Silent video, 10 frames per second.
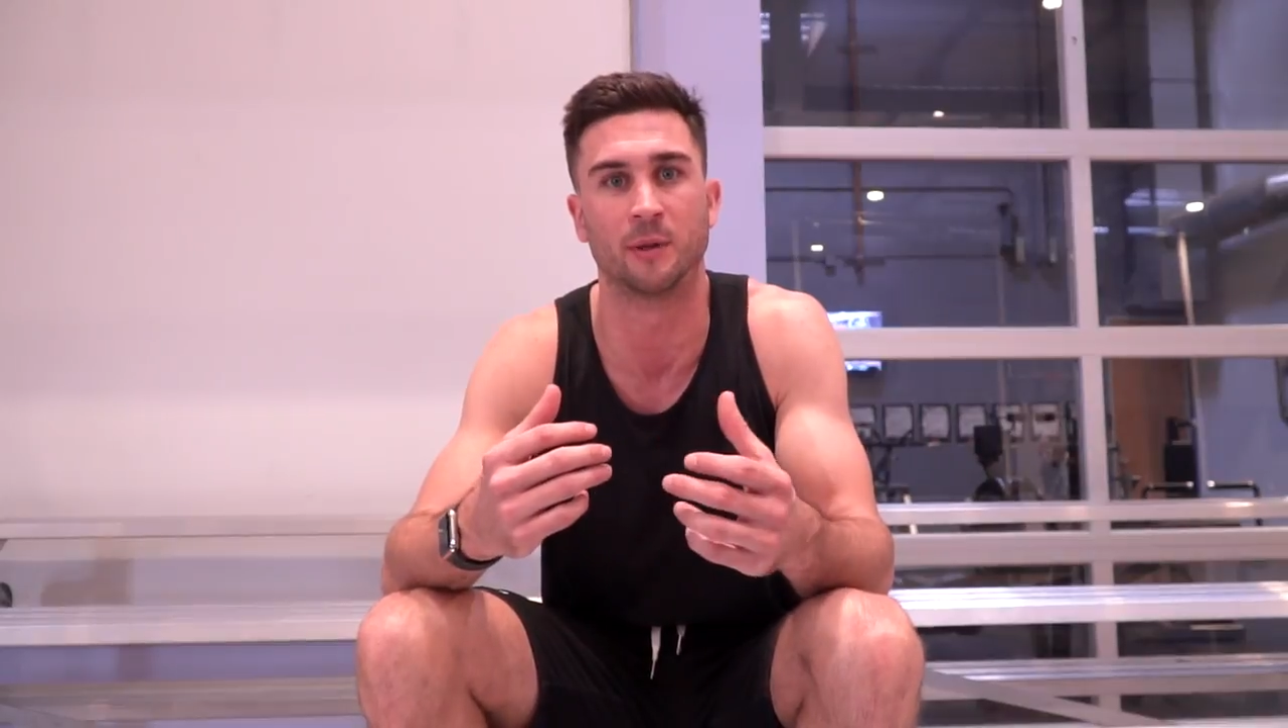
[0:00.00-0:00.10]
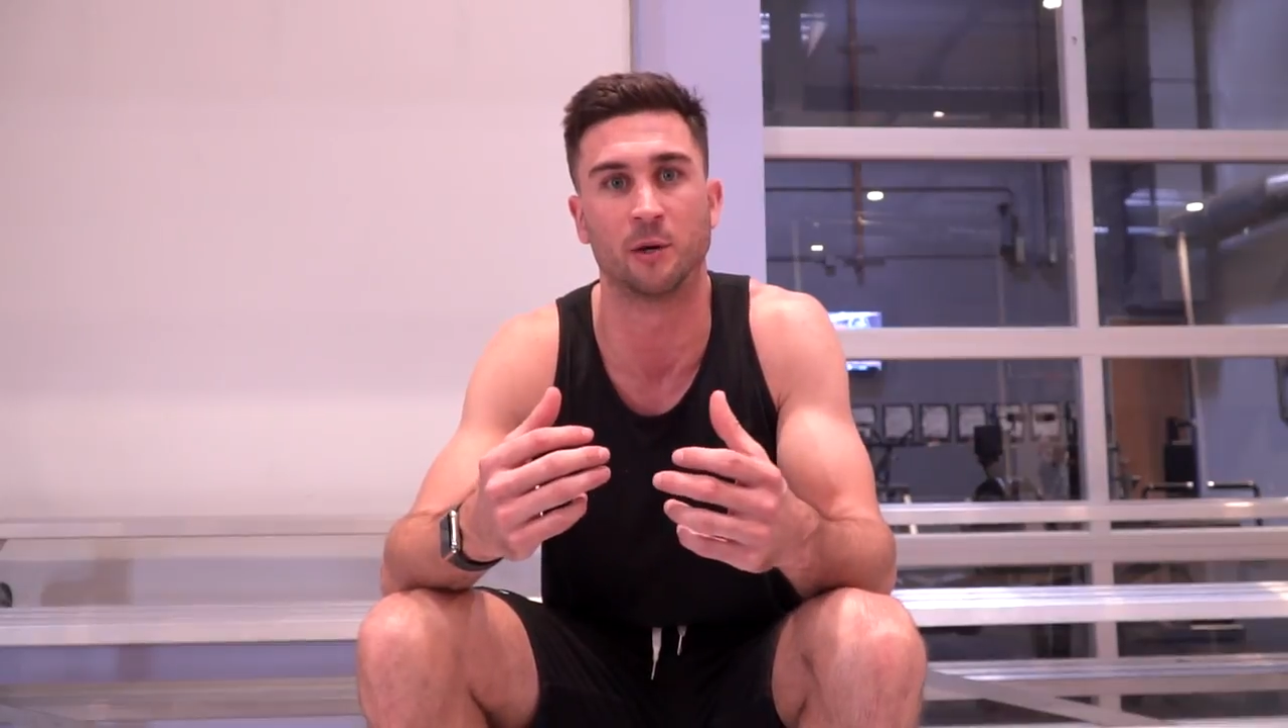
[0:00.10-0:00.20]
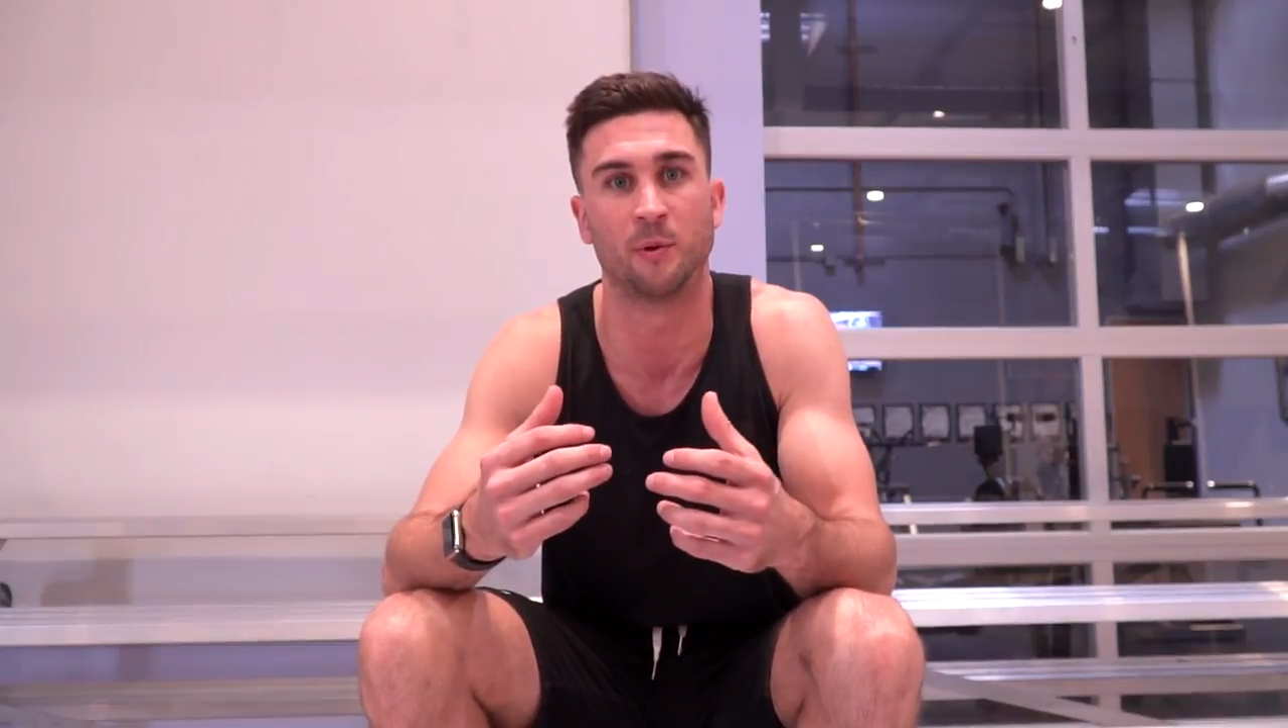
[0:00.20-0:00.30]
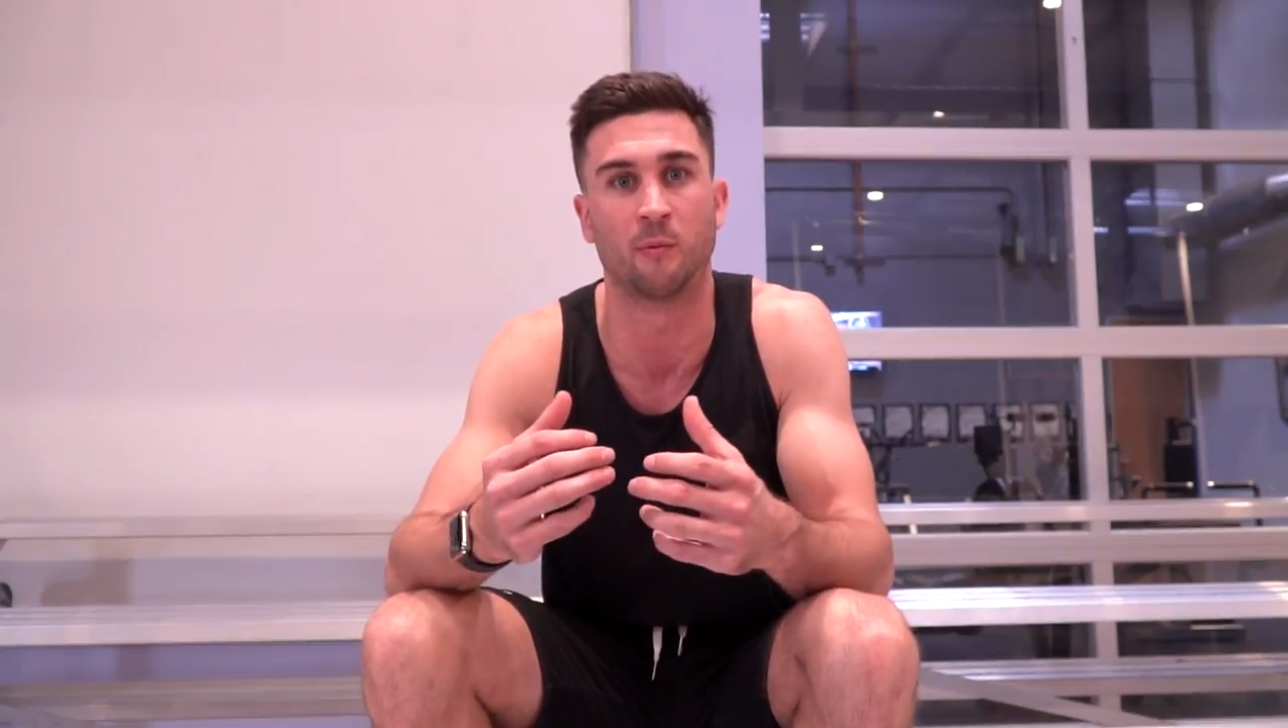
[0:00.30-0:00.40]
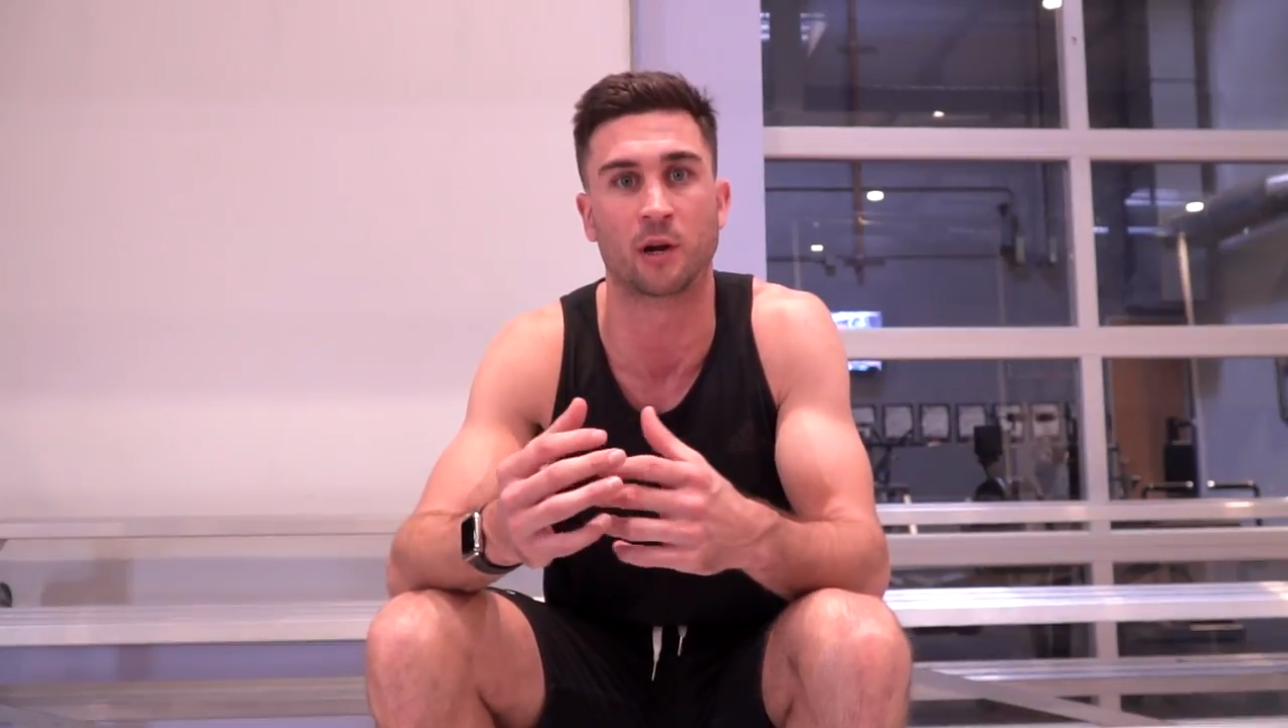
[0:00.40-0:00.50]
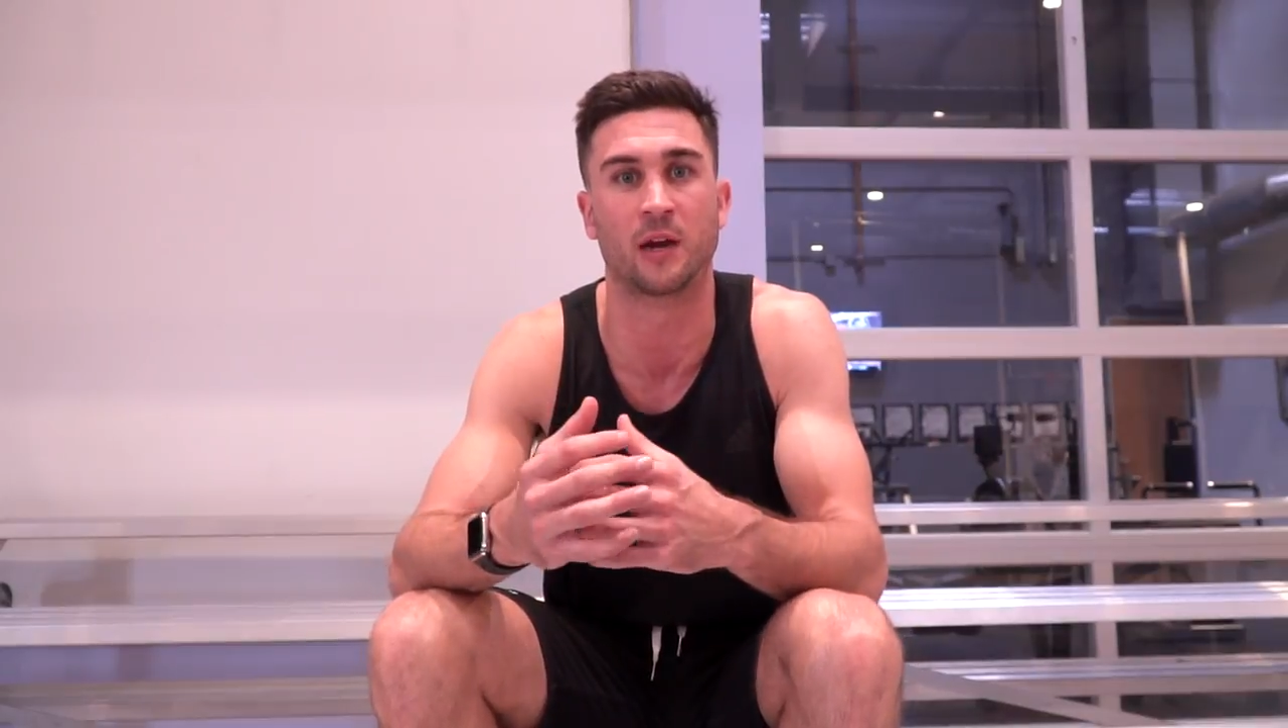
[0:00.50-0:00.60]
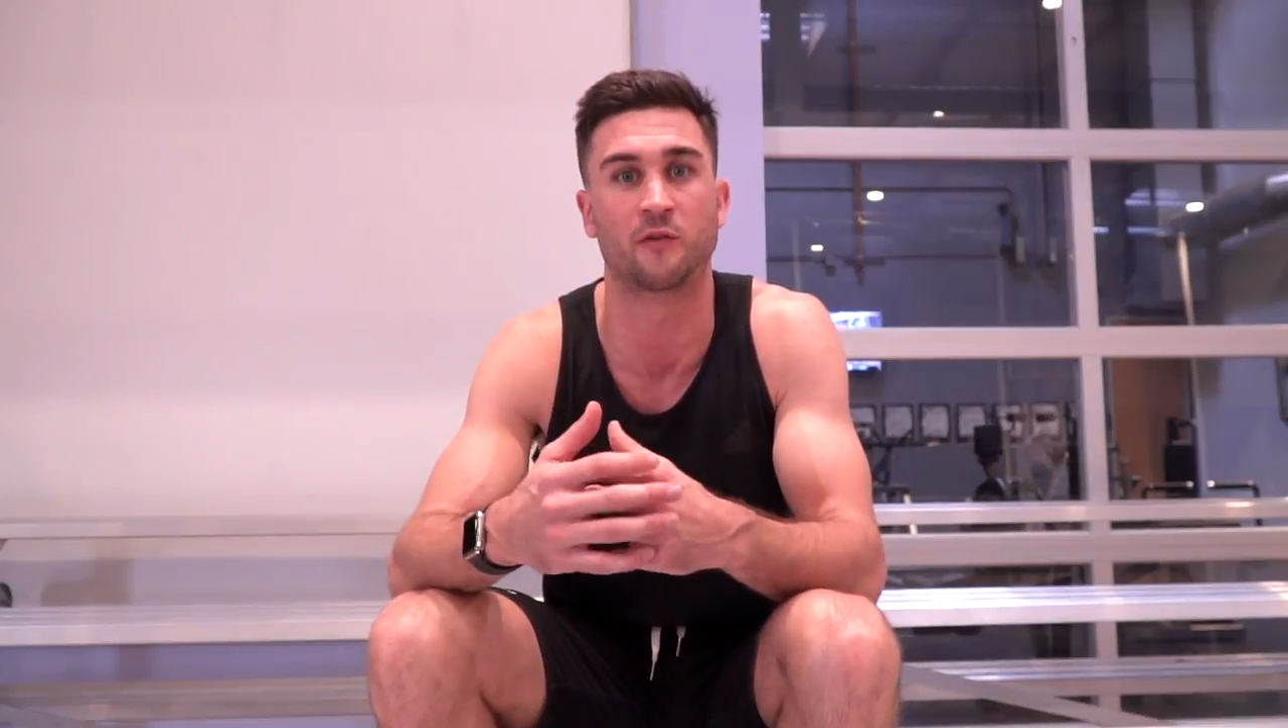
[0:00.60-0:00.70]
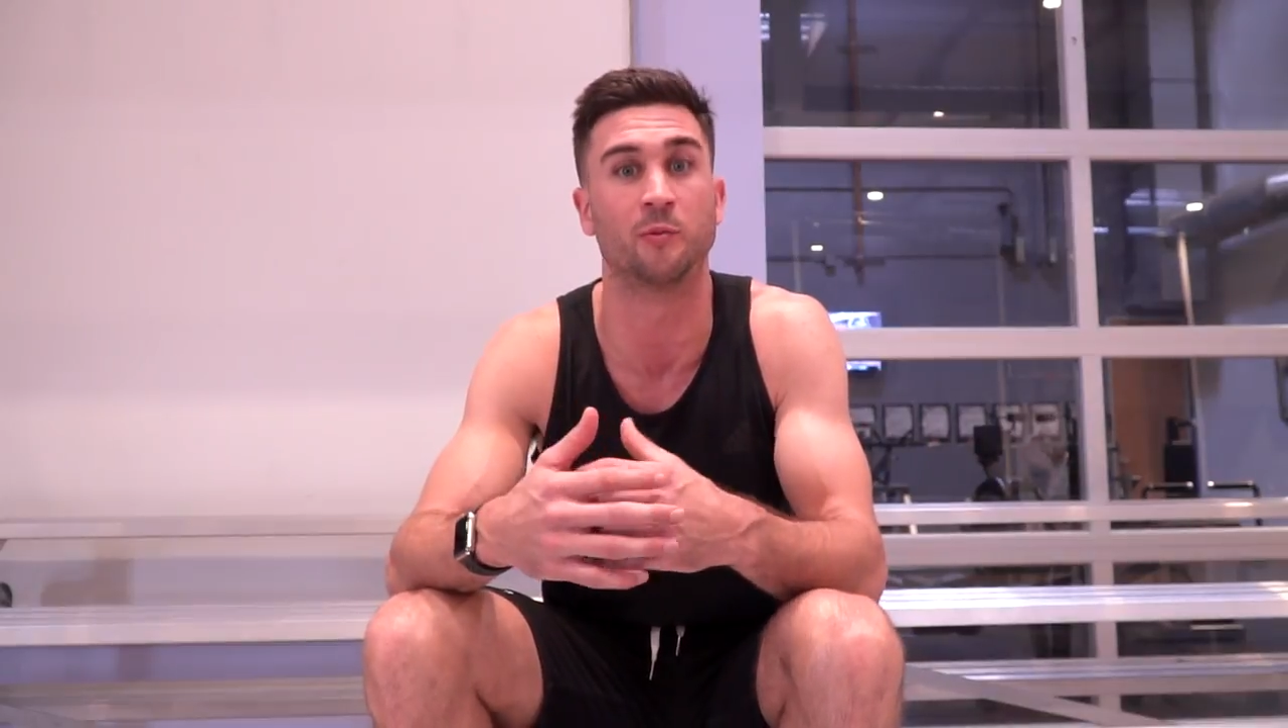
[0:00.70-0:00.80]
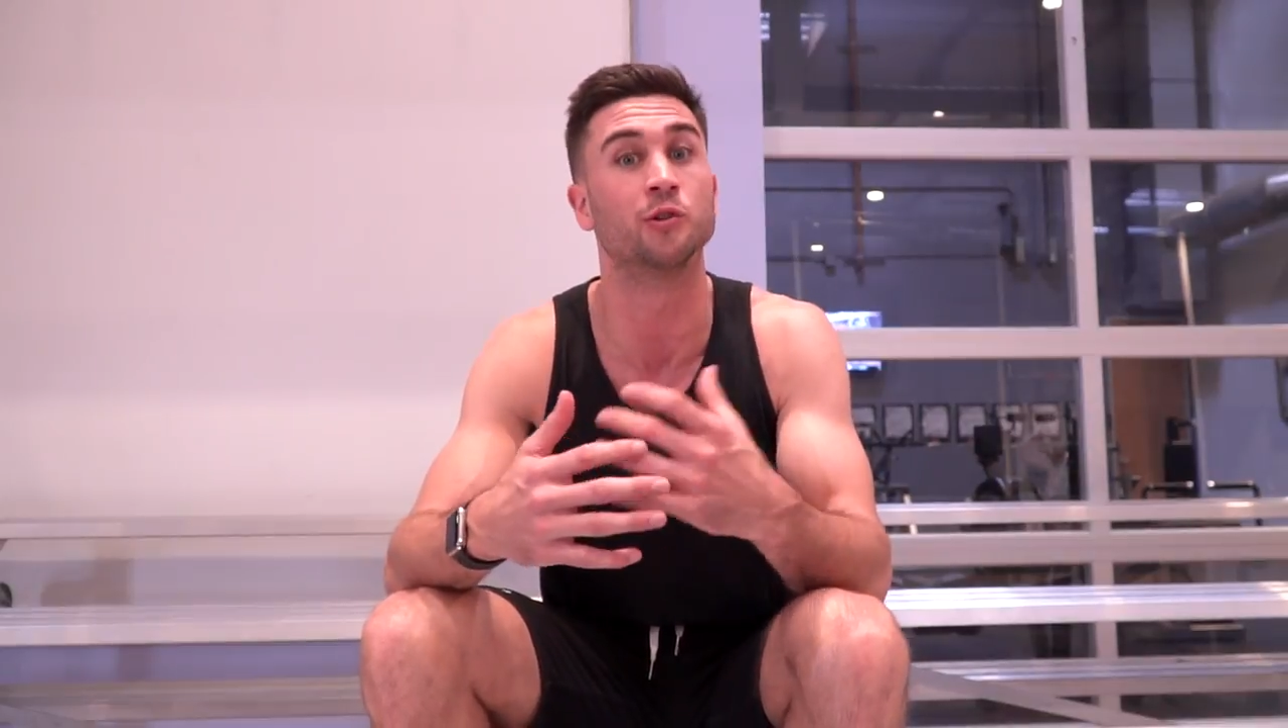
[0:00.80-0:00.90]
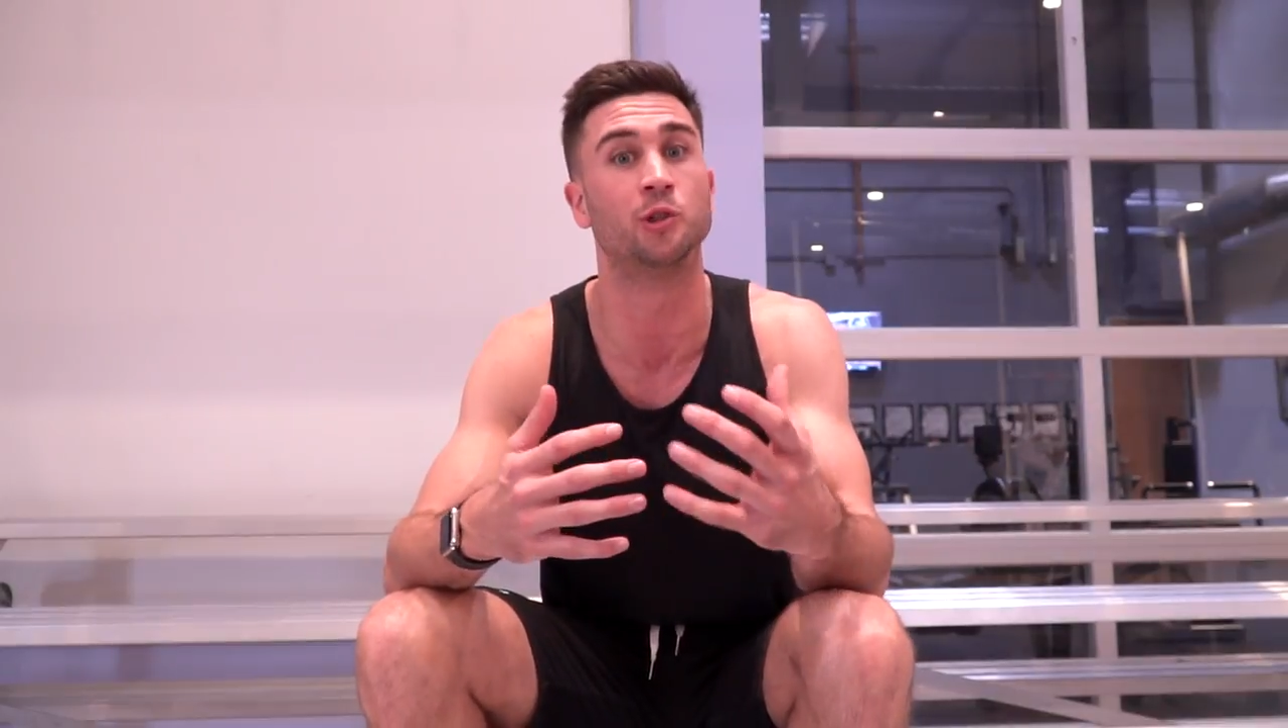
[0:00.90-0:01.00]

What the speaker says: a little bit more comfortable